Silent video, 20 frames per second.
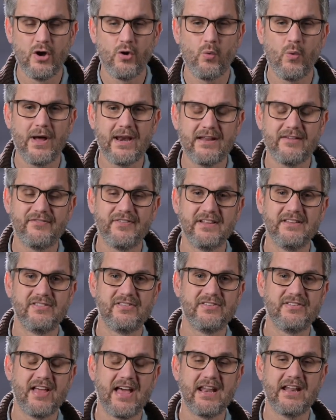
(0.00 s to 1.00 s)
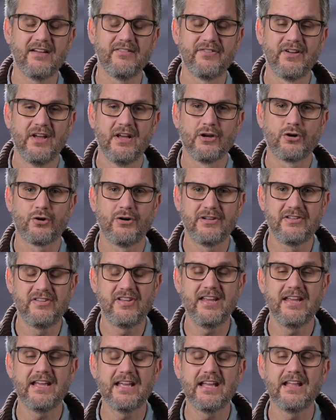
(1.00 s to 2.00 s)
What if instead of
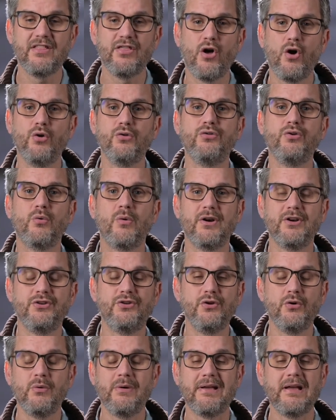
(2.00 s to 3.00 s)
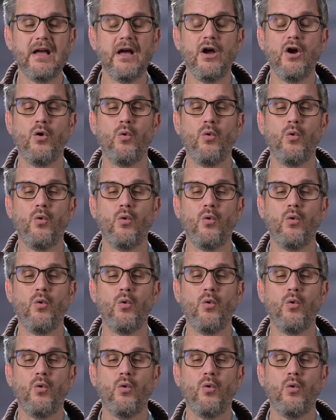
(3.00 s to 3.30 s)
critiquing those who are doing,